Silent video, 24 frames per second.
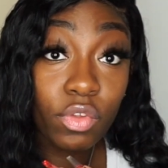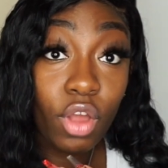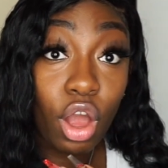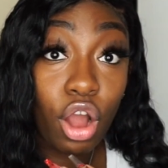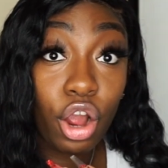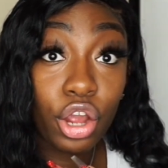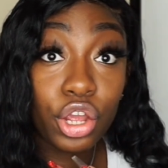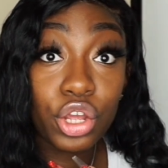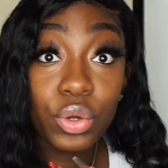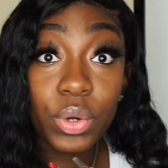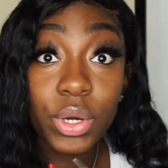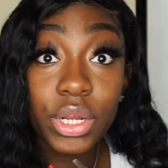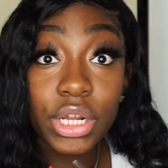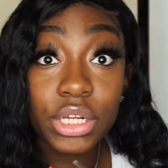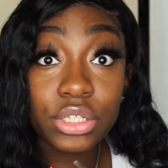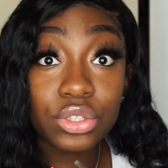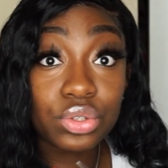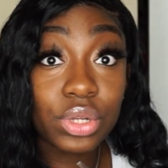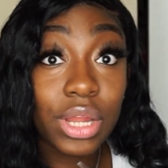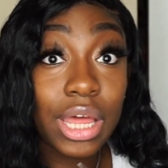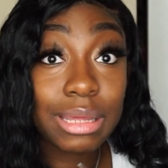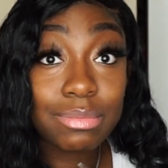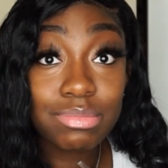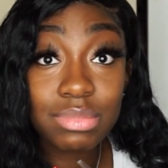Are you gonna
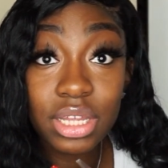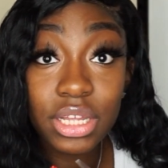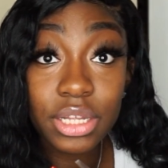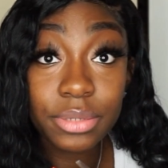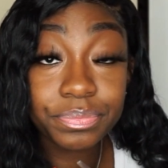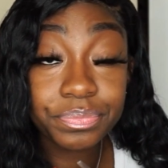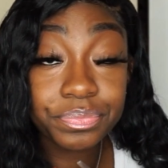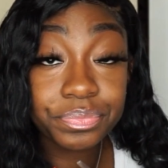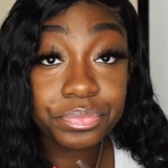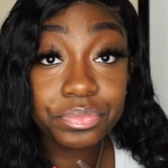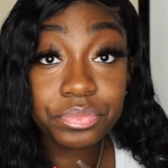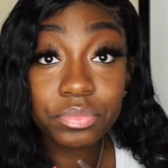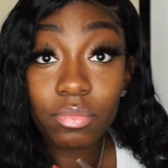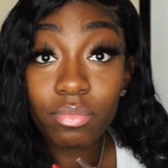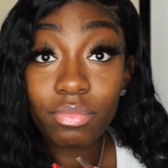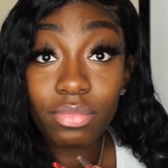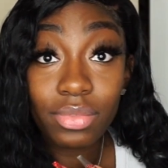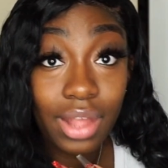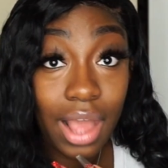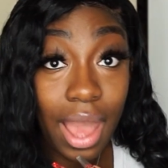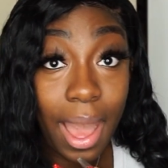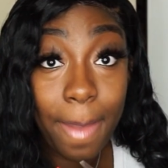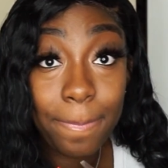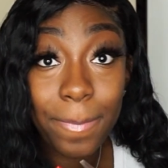do like me?
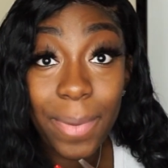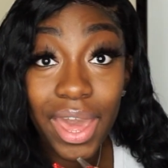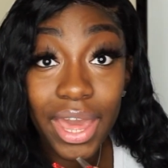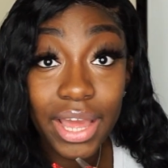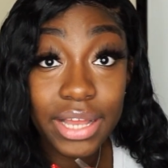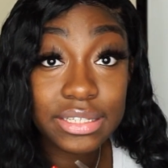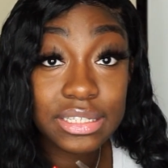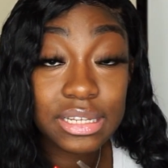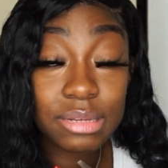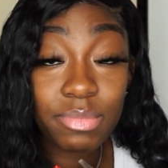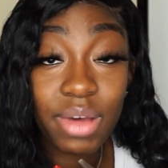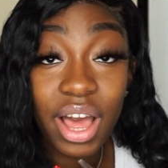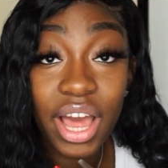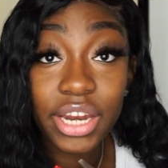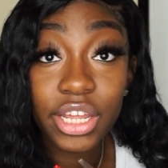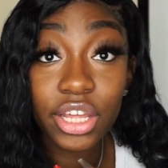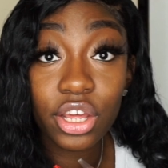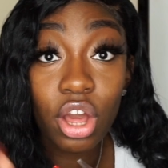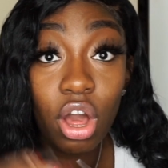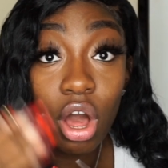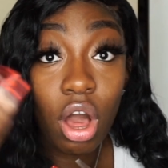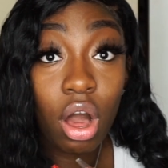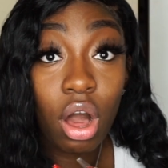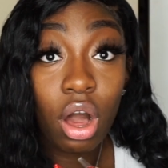I paid
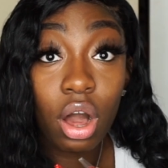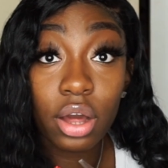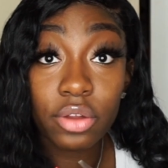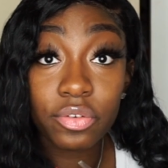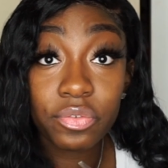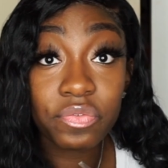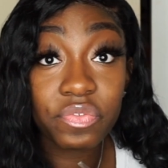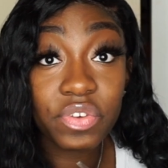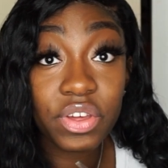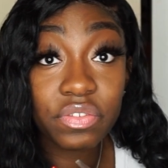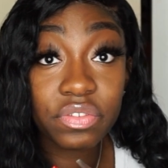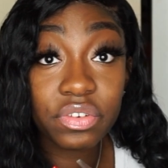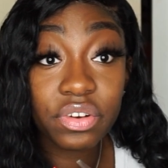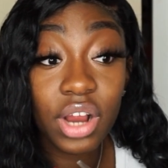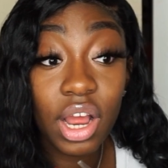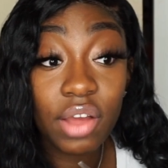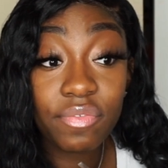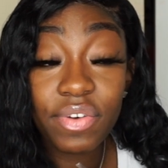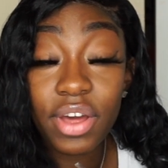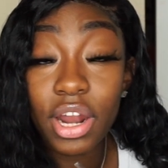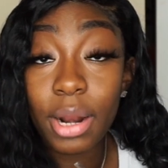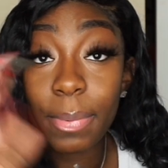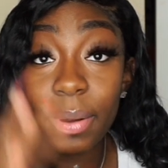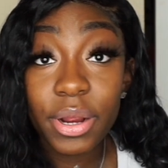somebody on Fiverr. I
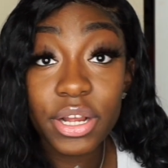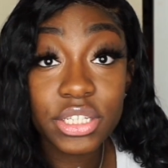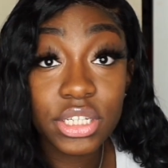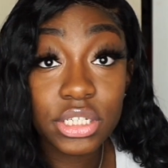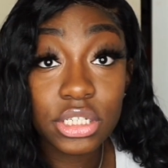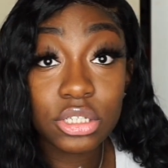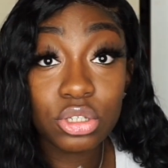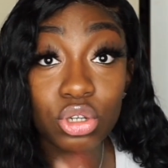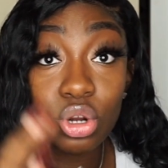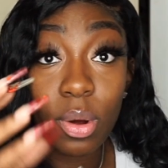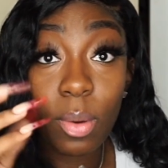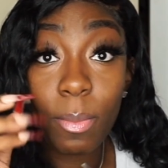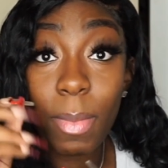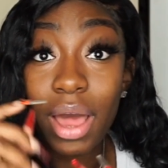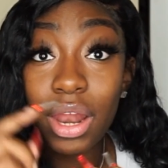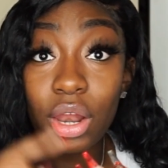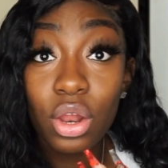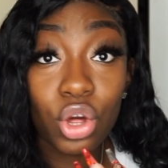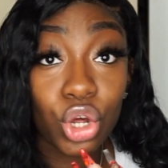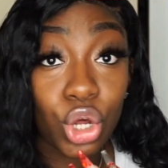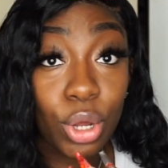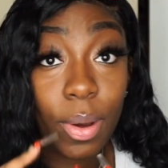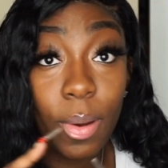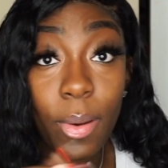found a person to do my
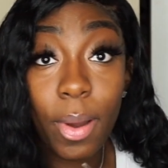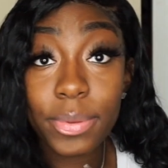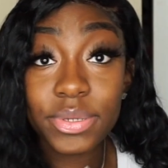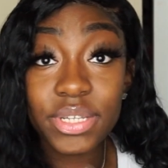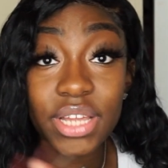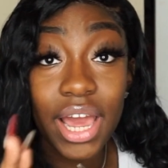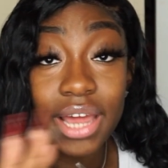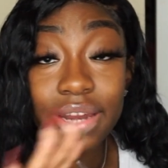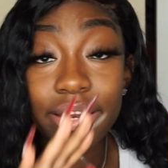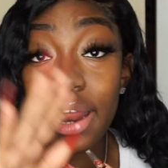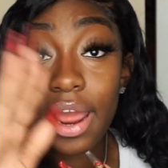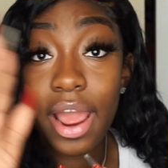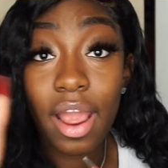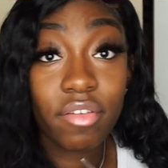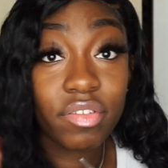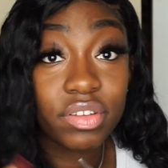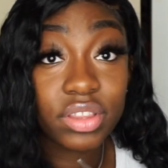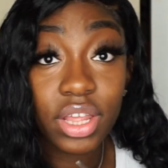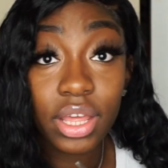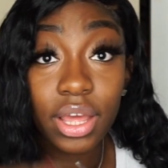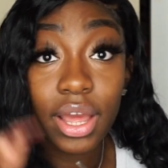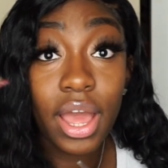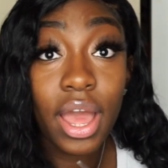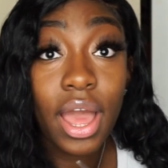logo, my website. I did
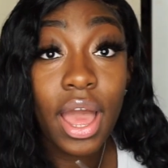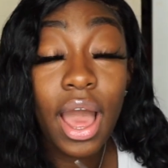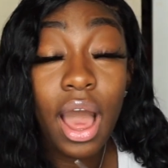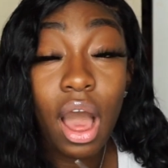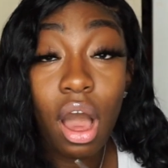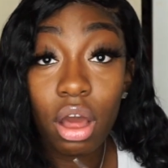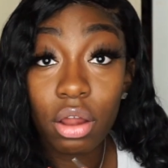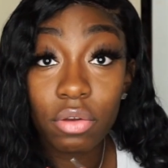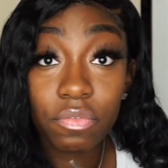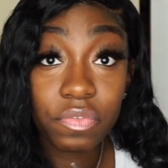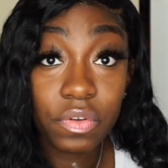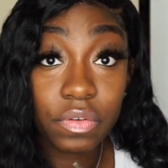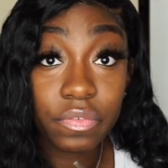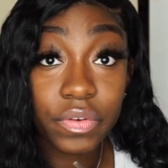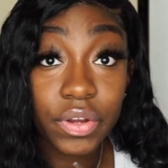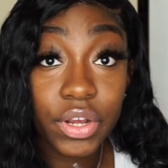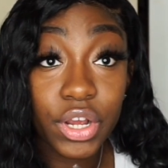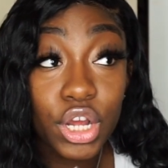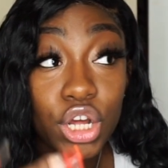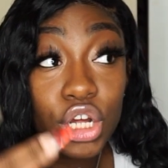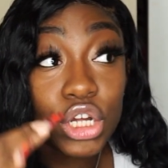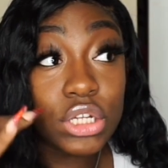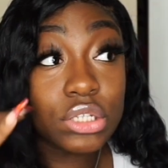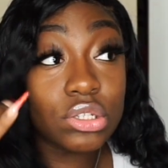everything on Fiverr.
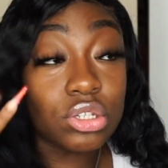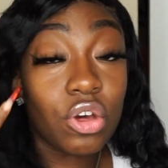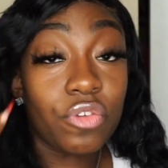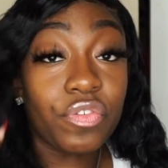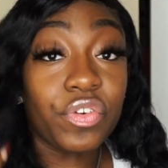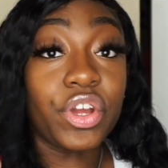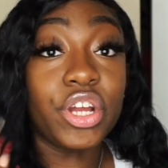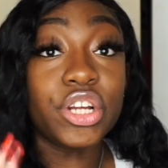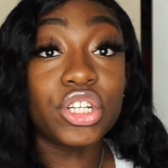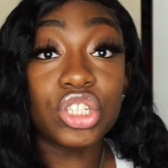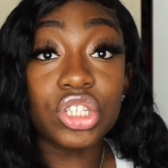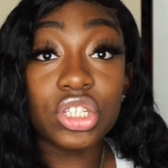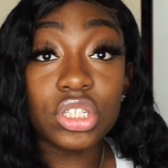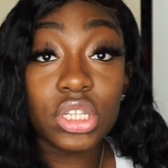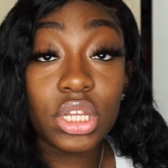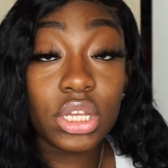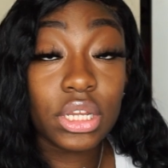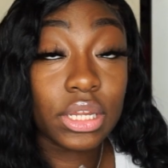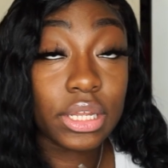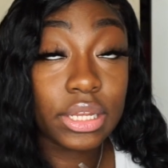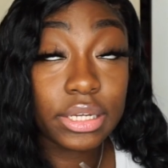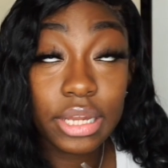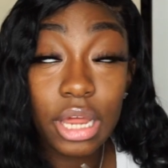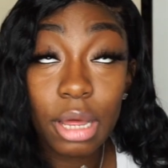So if you're
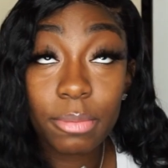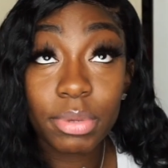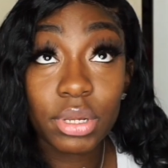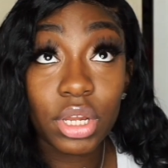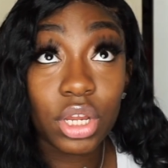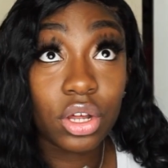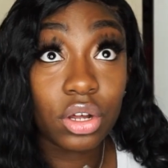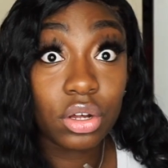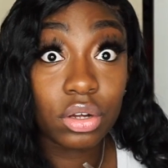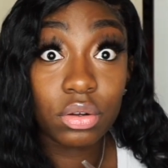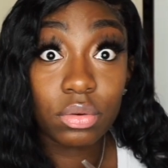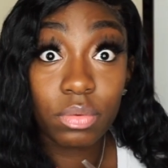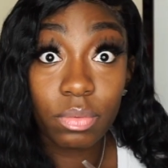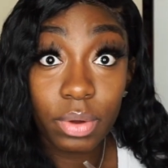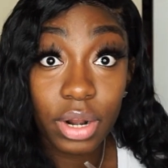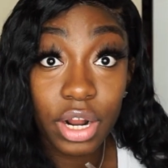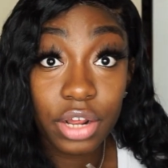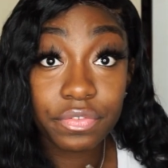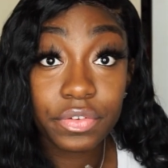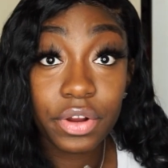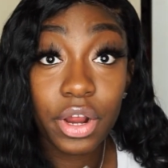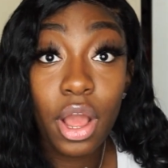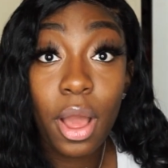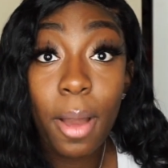interested, link down below,
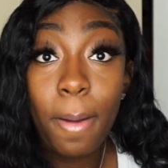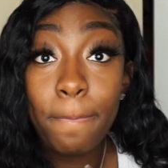whatever.